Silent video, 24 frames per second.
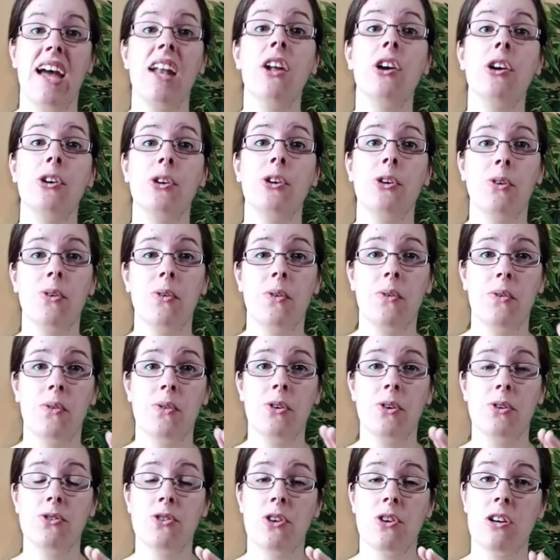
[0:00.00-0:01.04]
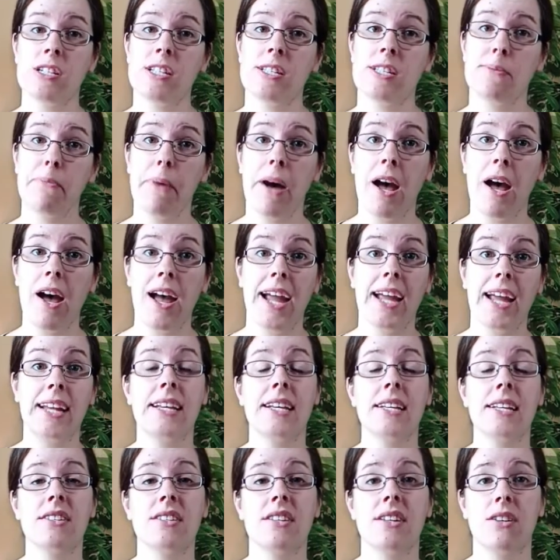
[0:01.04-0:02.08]
your dog's spine
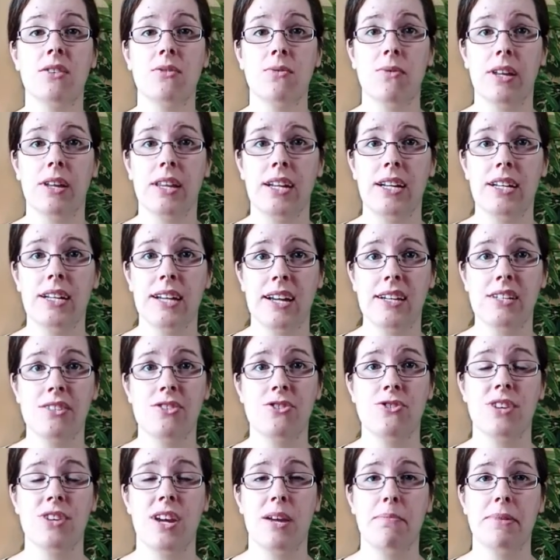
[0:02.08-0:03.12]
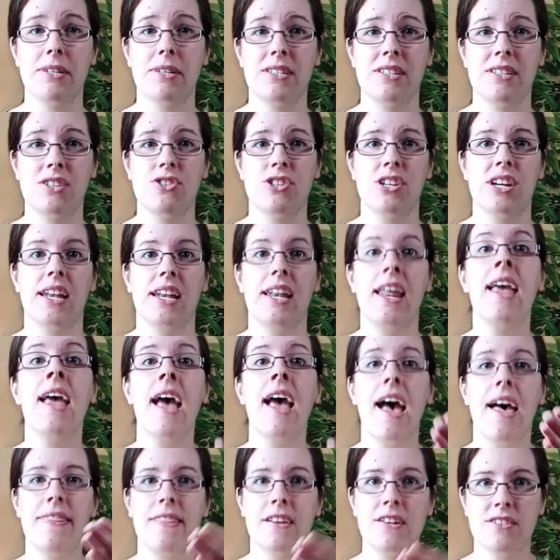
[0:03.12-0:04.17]
is in a really nice straight position
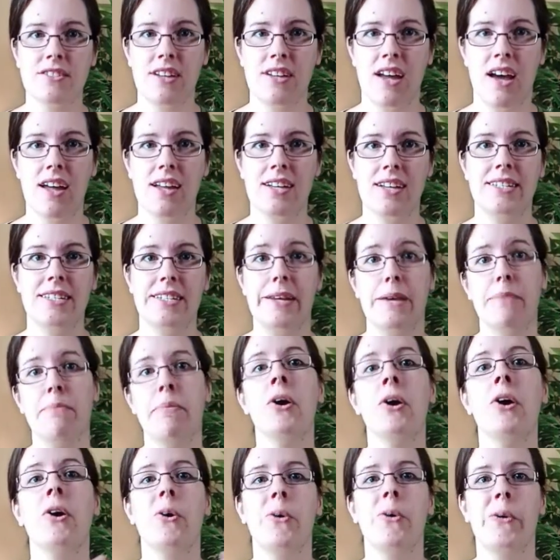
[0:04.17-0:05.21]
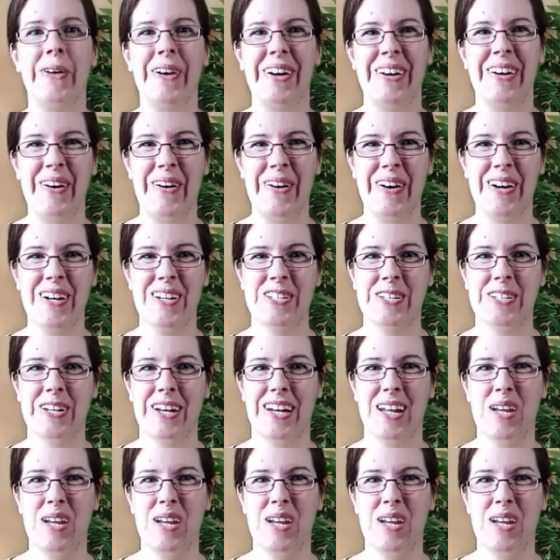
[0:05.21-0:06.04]
and there's not a dip or an arch in it,